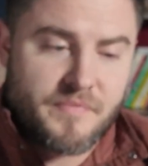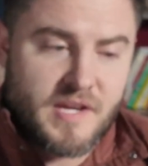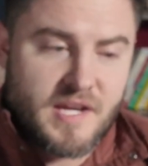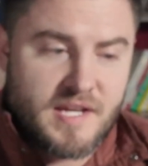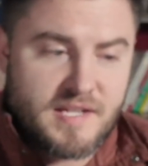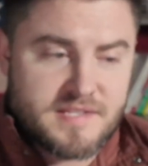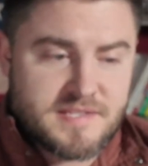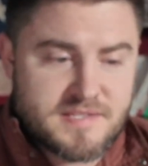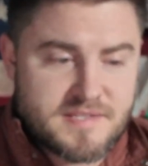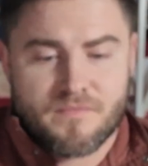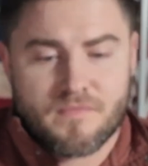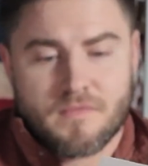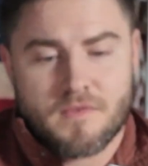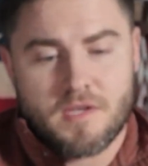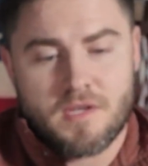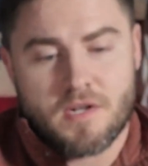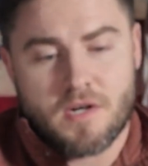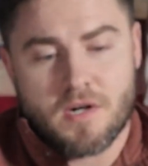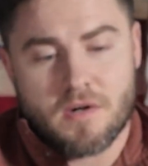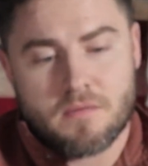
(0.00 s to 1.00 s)
It's,
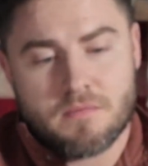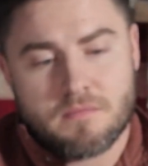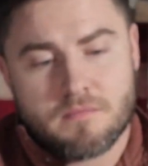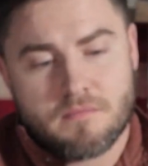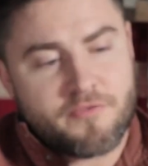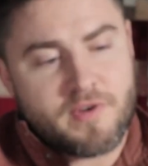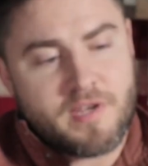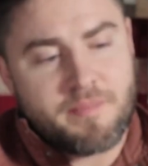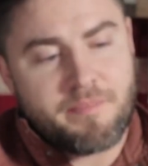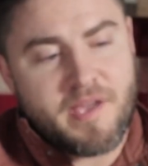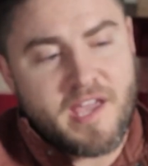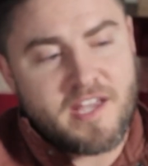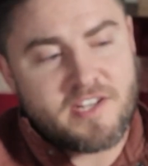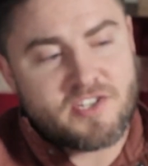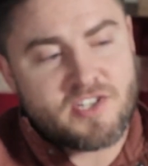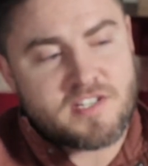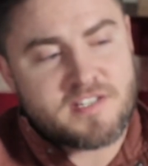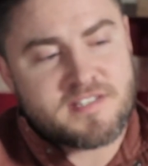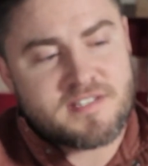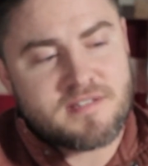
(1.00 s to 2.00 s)
you know, 3
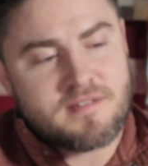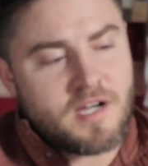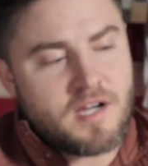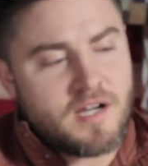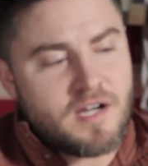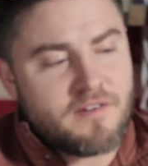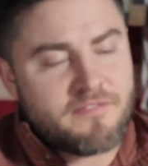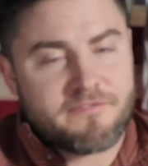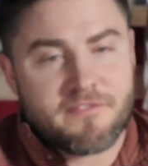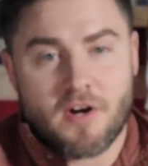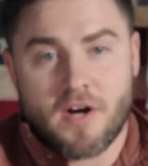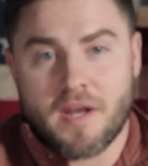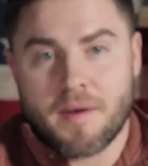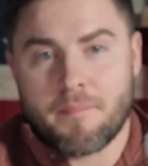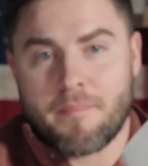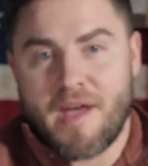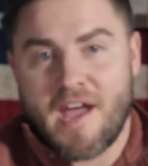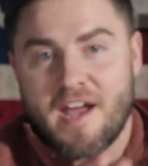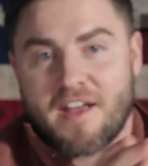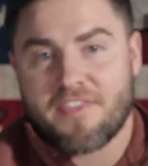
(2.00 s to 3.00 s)
pages front
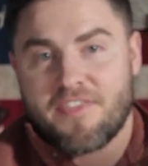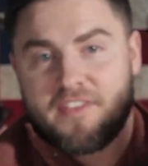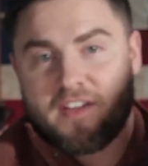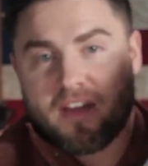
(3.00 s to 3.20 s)
and back